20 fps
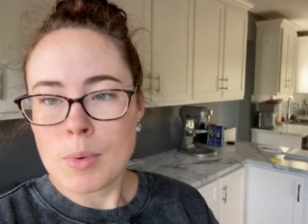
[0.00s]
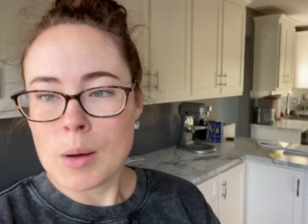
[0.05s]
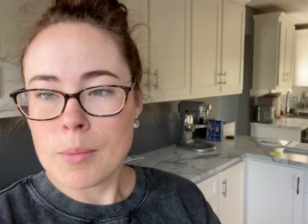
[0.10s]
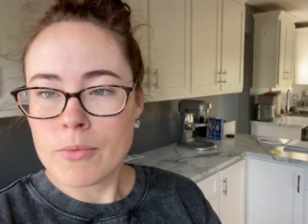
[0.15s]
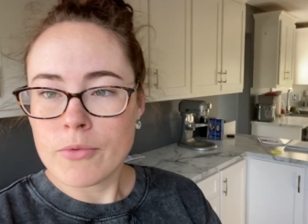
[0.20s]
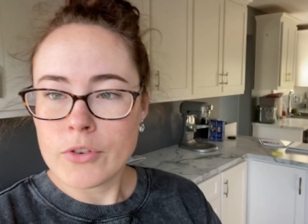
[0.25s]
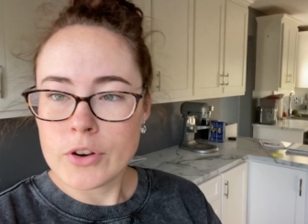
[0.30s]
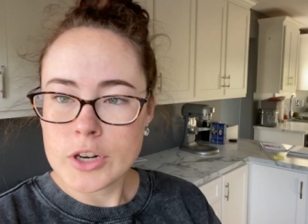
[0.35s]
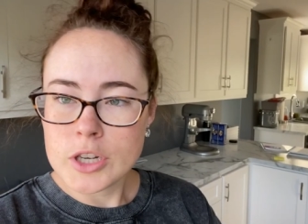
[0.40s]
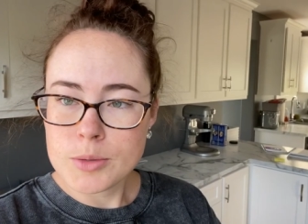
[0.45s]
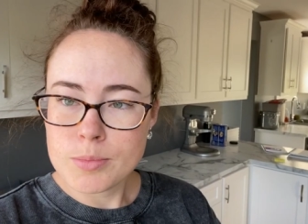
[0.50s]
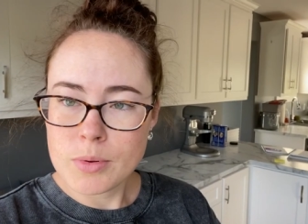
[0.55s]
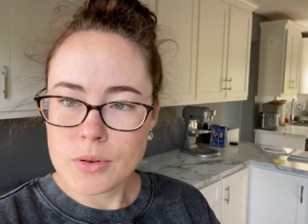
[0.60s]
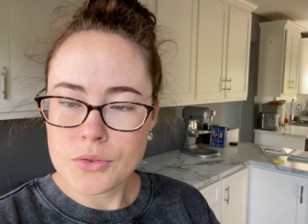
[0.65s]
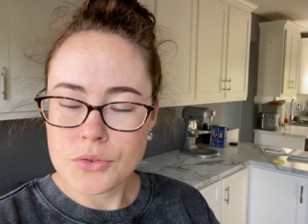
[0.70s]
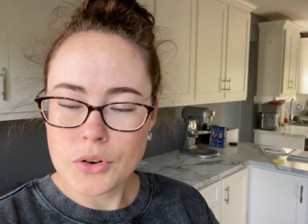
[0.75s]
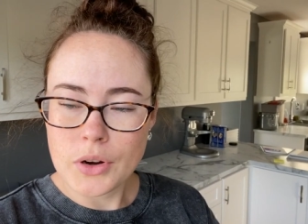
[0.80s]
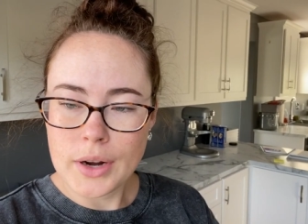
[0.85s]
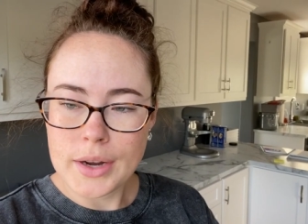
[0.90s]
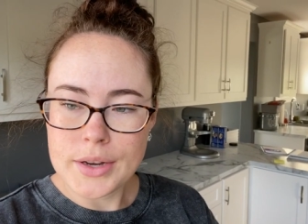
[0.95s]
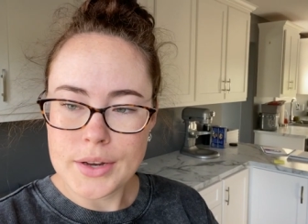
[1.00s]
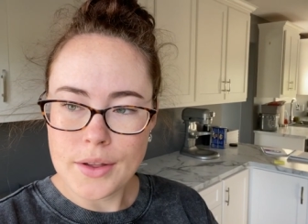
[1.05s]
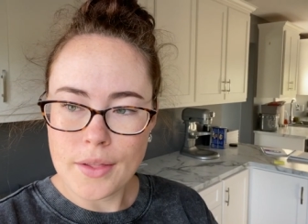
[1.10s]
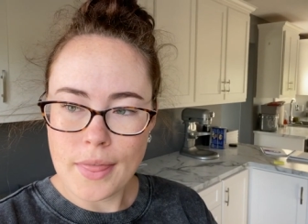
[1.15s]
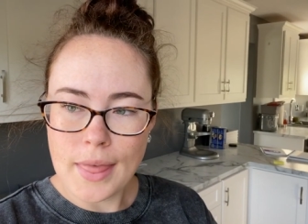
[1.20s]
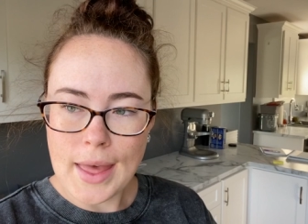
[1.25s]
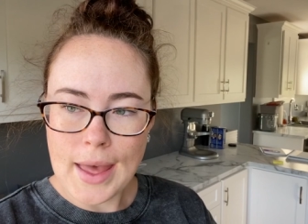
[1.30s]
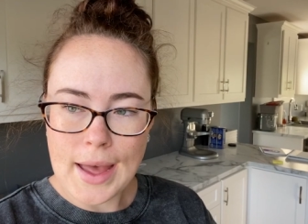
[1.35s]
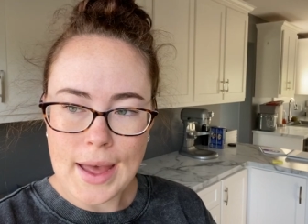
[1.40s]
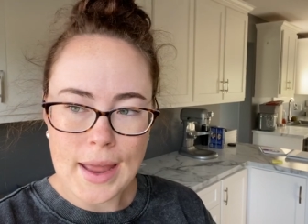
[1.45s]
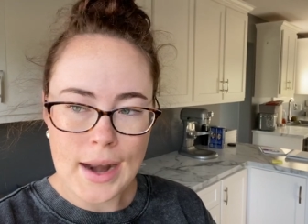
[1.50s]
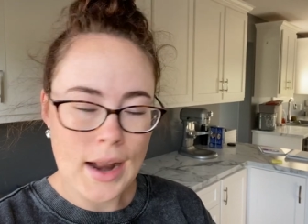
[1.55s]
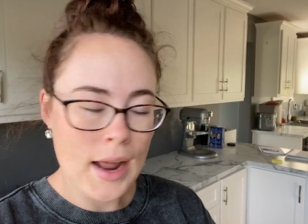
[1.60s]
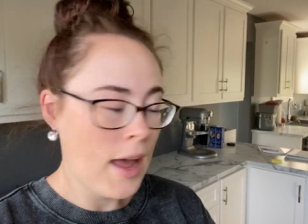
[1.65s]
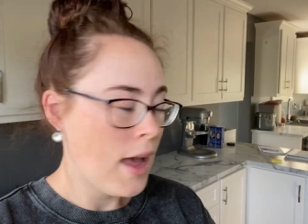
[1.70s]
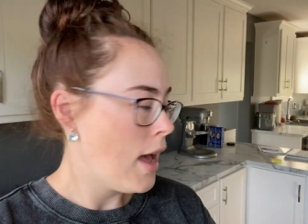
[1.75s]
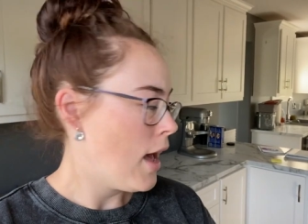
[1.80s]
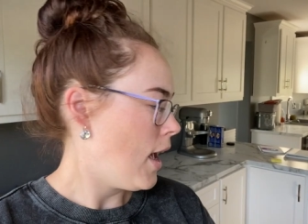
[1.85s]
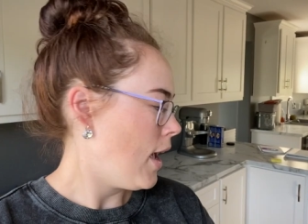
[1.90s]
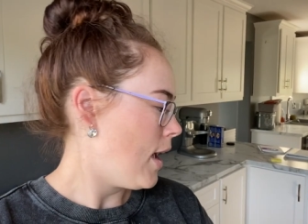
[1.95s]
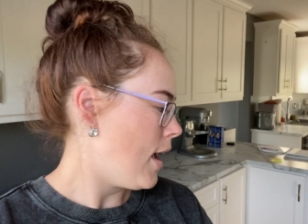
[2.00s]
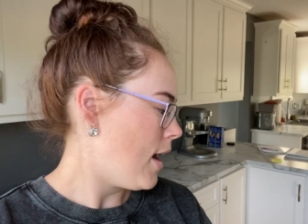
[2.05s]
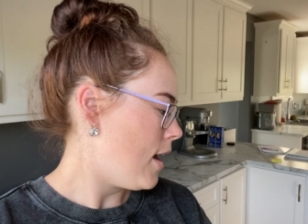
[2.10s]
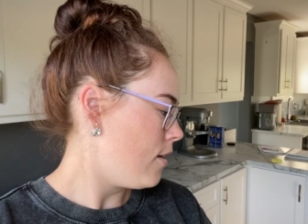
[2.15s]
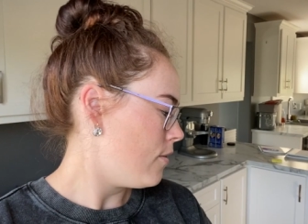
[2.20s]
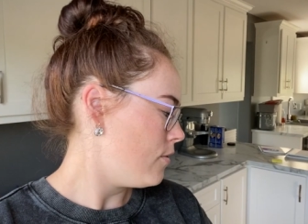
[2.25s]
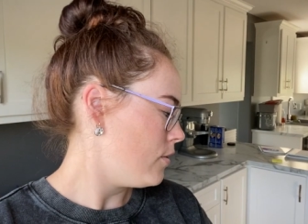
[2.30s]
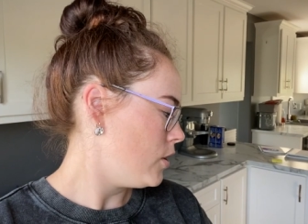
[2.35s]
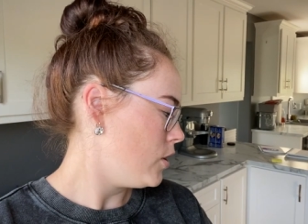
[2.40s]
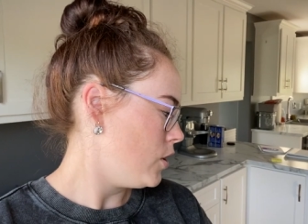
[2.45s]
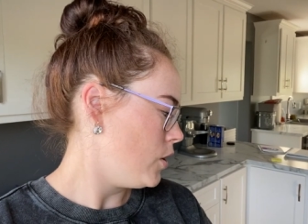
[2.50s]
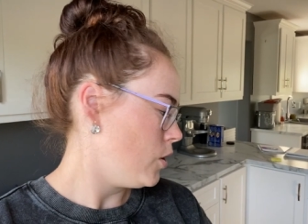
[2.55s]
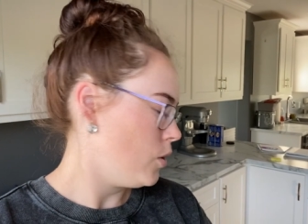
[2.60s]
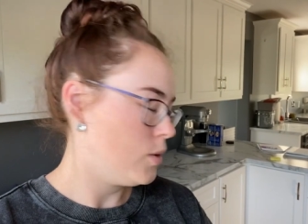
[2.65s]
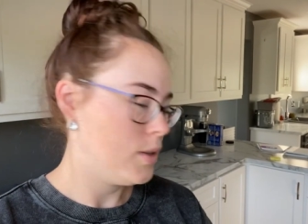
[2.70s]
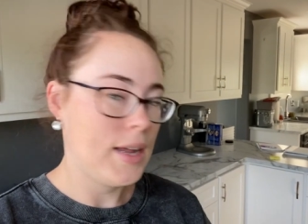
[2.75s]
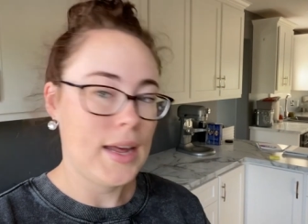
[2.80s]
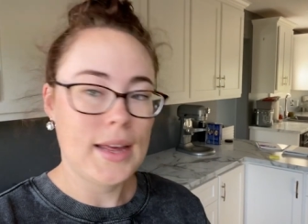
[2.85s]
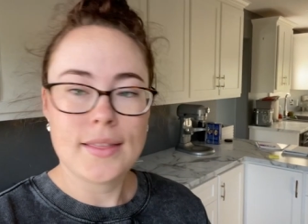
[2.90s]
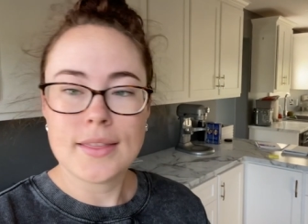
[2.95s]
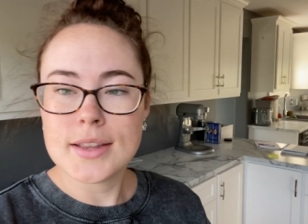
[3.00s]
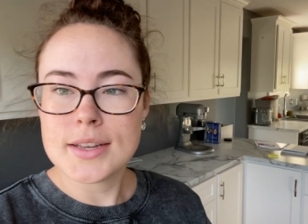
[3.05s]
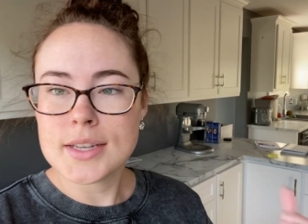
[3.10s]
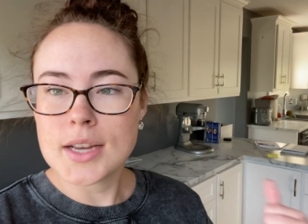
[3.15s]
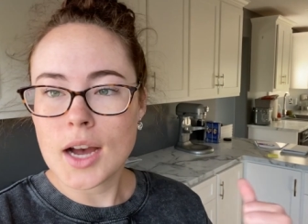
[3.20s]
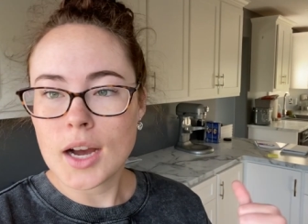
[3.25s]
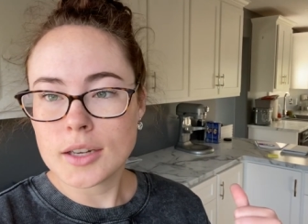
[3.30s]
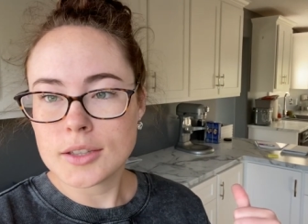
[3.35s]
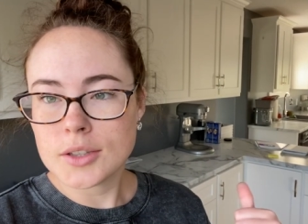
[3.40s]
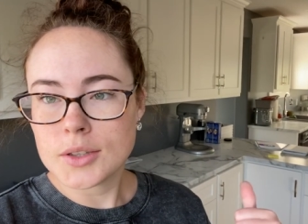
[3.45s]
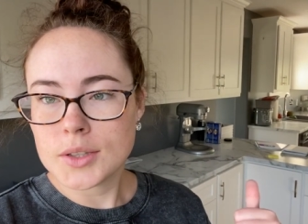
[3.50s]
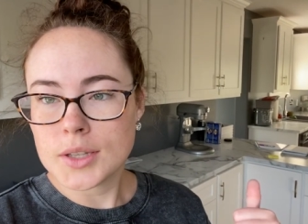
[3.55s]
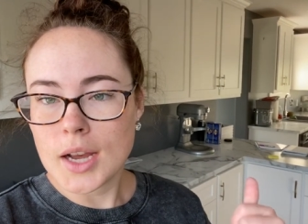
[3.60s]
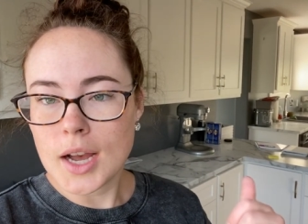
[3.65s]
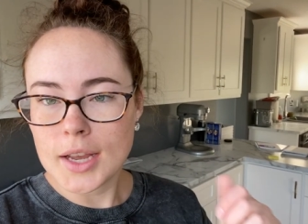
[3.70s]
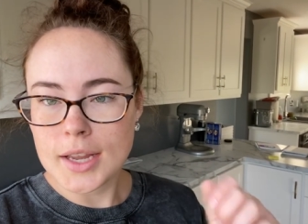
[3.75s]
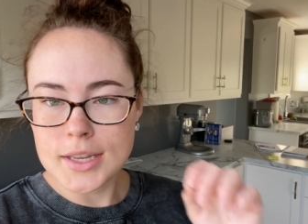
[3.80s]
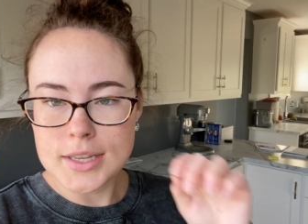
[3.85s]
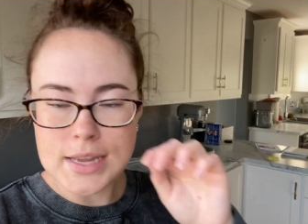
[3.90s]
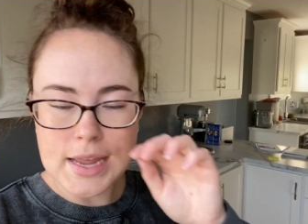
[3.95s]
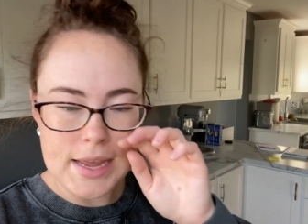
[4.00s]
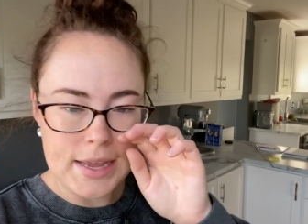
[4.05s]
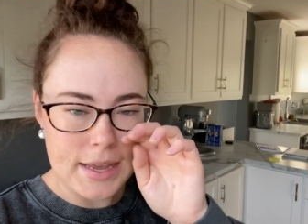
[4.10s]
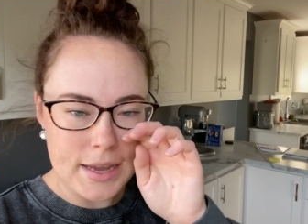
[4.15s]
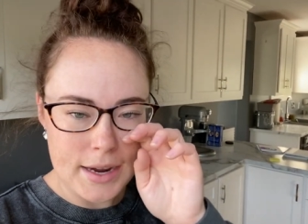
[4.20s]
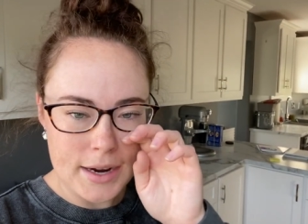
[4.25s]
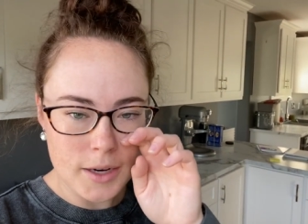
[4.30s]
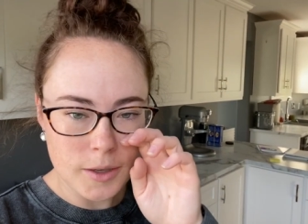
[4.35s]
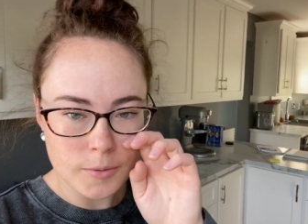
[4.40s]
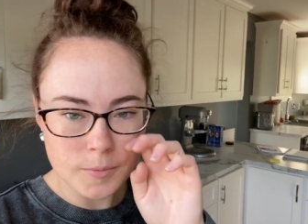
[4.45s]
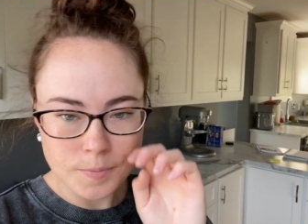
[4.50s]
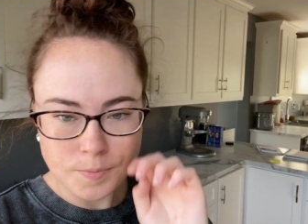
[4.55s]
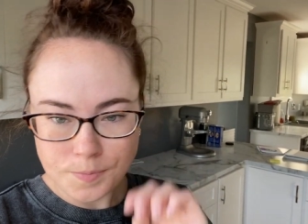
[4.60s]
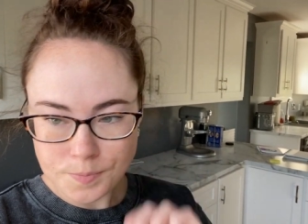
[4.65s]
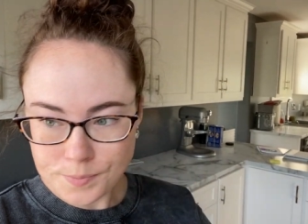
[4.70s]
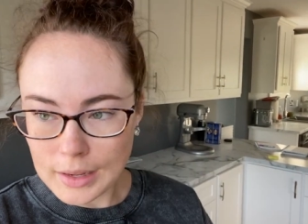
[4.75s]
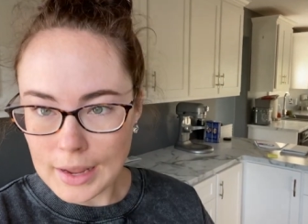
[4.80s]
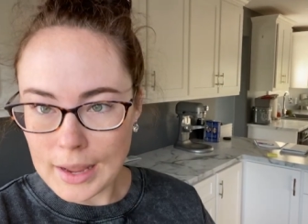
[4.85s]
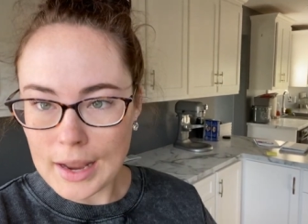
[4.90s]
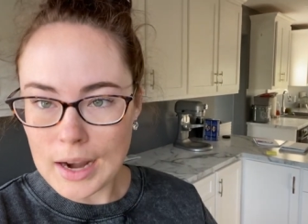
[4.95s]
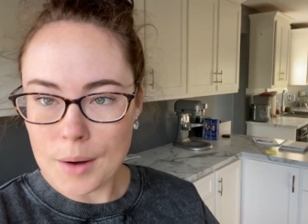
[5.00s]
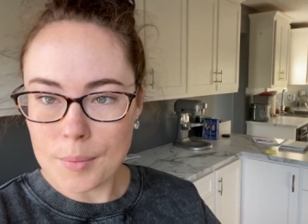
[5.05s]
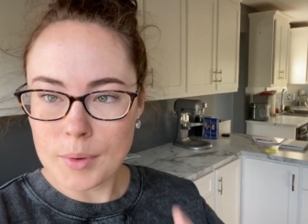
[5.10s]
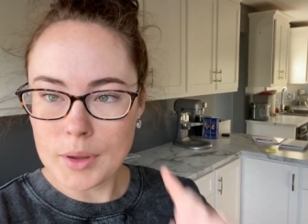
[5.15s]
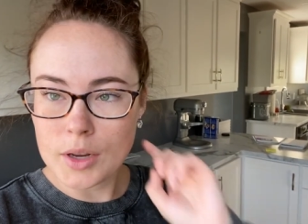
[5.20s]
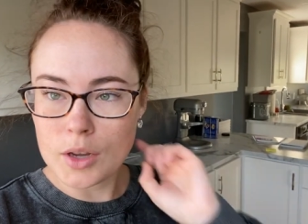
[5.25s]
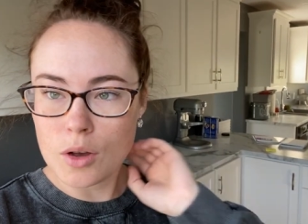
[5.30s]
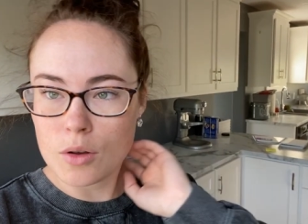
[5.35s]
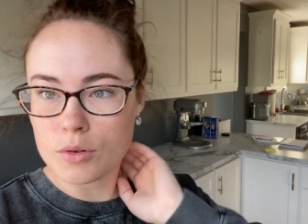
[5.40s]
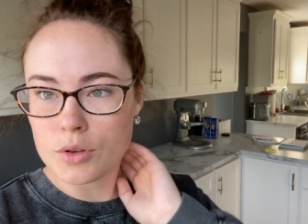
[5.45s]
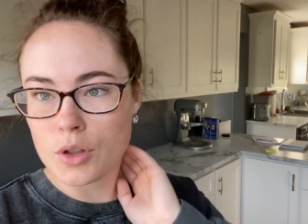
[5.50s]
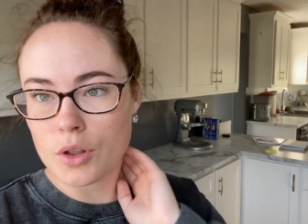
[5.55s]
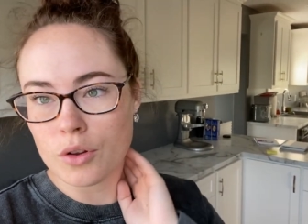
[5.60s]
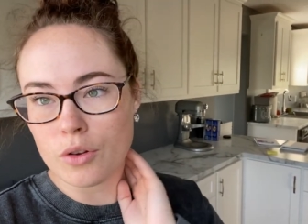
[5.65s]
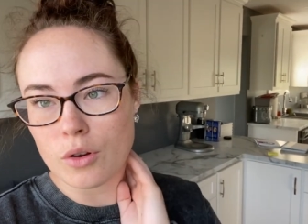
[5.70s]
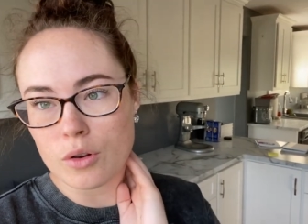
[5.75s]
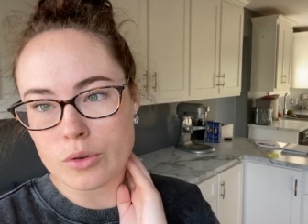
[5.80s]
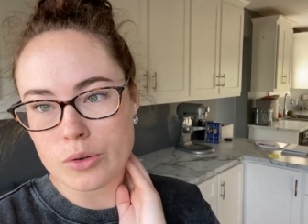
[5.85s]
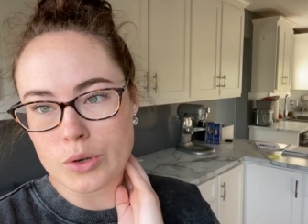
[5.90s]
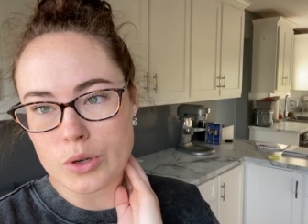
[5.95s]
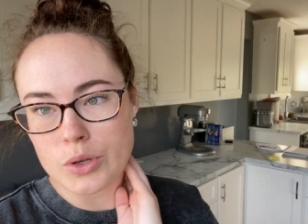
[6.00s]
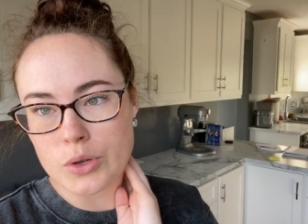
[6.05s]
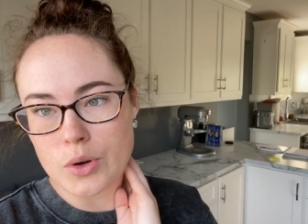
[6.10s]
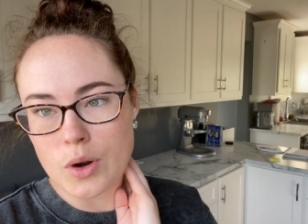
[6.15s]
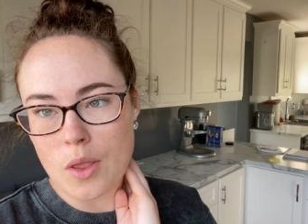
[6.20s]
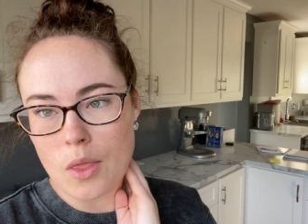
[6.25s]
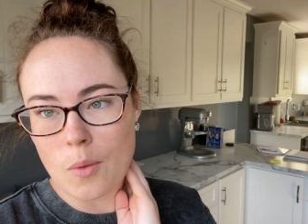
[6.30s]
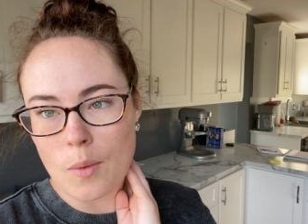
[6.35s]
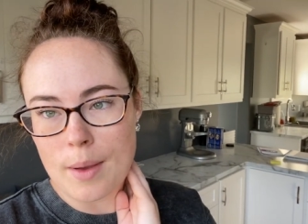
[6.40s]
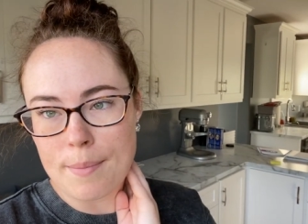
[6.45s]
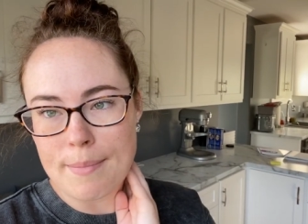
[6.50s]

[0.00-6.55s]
But first, before I do that, I have to take the dog to doggy daycare, and I'm gonna go to the grocery store on the way